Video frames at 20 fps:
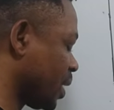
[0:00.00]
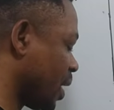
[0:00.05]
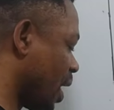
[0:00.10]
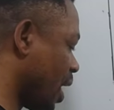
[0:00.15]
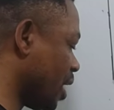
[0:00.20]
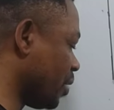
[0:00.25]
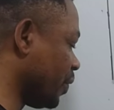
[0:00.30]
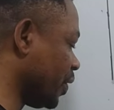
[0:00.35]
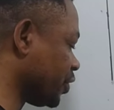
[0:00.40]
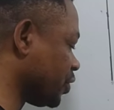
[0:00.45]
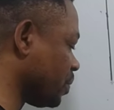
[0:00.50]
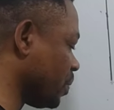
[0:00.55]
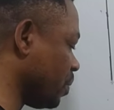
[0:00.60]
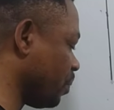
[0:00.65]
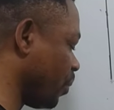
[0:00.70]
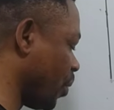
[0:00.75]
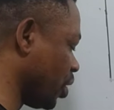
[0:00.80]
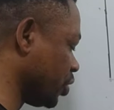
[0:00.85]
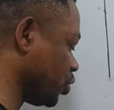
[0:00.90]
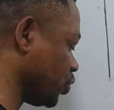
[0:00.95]
Are you with me?
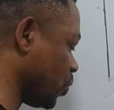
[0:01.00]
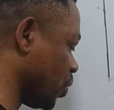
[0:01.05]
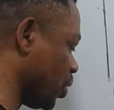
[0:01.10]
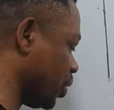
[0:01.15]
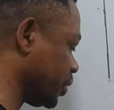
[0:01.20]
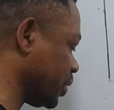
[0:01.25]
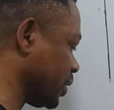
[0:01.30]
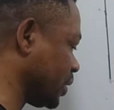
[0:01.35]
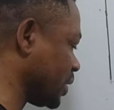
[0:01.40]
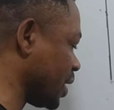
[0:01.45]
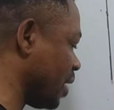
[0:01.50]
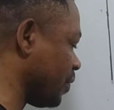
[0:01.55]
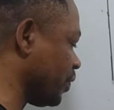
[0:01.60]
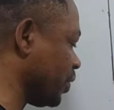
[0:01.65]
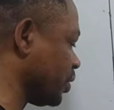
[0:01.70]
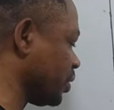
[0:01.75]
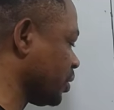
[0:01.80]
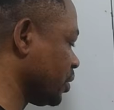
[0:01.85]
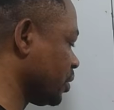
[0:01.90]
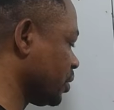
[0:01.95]
Punch what?
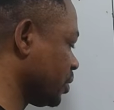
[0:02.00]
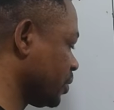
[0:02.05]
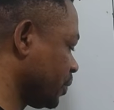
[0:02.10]
7.